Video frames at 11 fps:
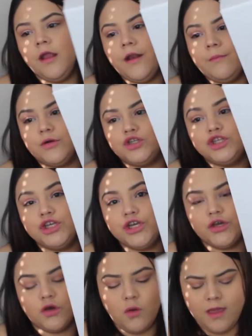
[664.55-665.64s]
number
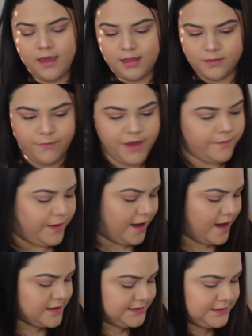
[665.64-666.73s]
2 in the big
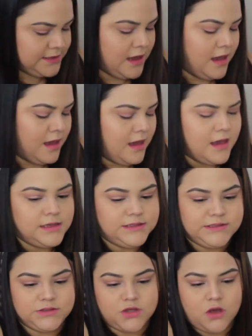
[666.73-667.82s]
box.
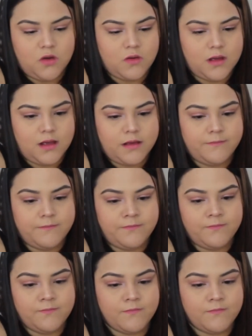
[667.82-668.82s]
So, I'm